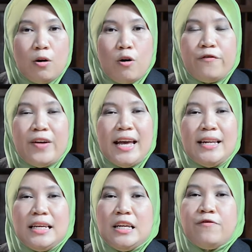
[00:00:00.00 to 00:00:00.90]
of
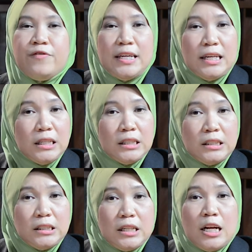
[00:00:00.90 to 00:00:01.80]
any
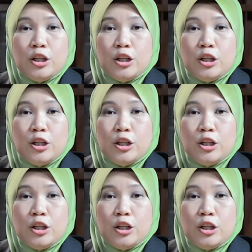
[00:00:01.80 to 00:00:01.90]
vehicle,